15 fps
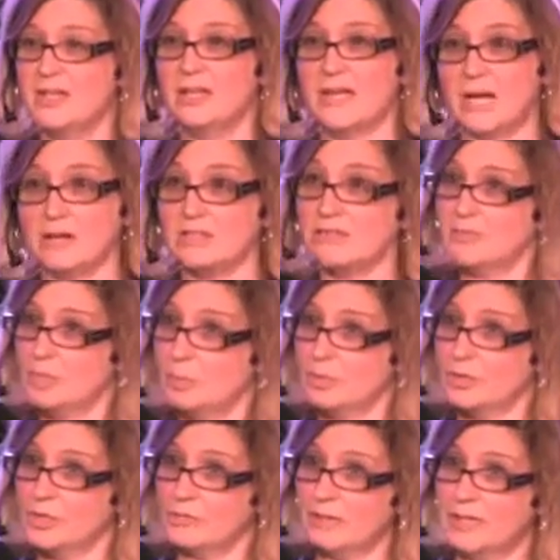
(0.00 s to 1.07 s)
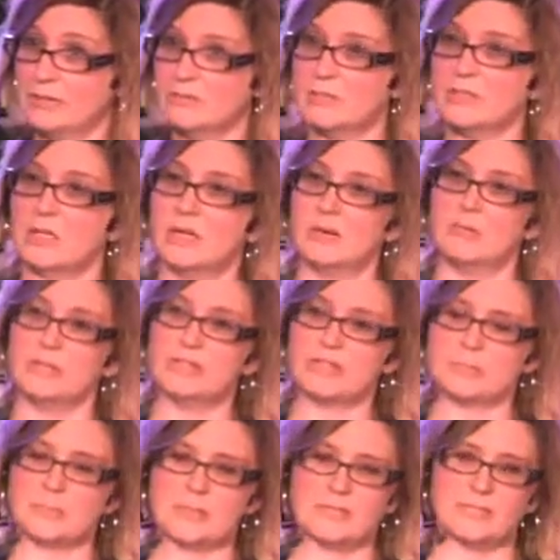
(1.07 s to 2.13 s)
Now it's available year-round, and we
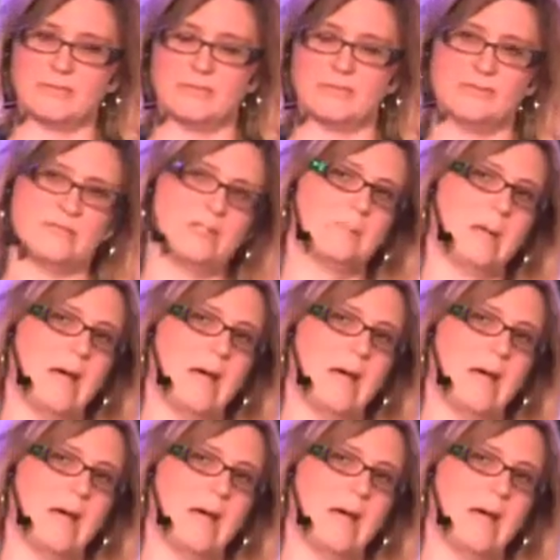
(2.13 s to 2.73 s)
just brought 750s